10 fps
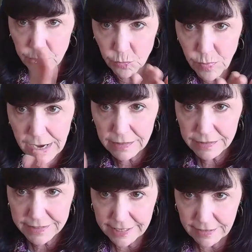the
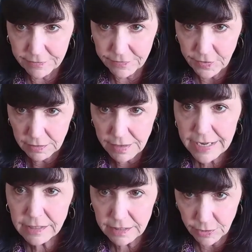relative
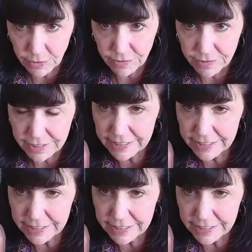likelihood an